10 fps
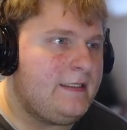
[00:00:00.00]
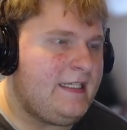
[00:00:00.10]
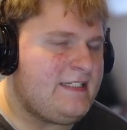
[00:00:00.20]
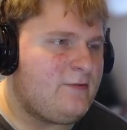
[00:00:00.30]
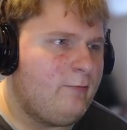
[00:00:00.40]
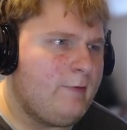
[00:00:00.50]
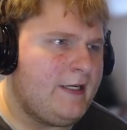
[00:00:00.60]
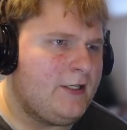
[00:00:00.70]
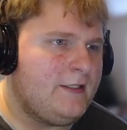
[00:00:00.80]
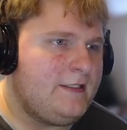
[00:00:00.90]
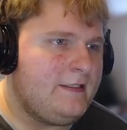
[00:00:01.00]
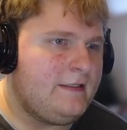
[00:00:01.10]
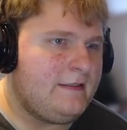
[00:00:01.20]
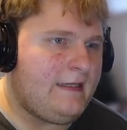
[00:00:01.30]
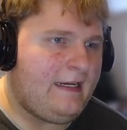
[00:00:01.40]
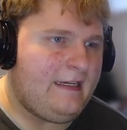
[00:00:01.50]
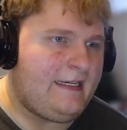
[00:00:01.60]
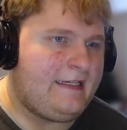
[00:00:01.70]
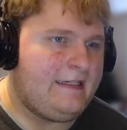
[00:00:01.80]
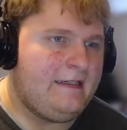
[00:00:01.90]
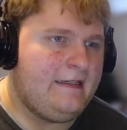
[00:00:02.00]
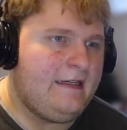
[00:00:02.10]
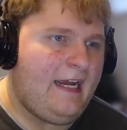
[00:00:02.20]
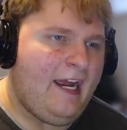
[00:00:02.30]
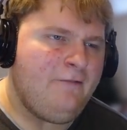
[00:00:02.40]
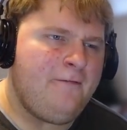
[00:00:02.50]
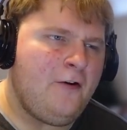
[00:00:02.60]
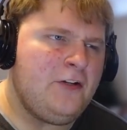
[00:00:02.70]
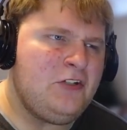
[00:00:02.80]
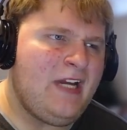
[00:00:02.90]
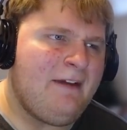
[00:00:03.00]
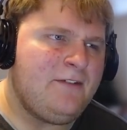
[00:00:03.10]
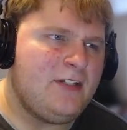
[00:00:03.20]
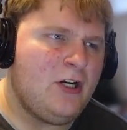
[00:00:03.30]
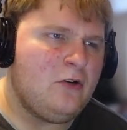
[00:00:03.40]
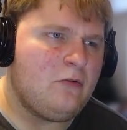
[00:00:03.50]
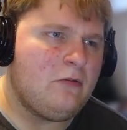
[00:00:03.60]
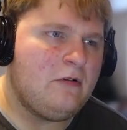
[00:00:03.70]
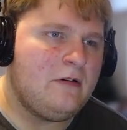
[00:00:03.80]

That's weird. Like, how far do you have to go?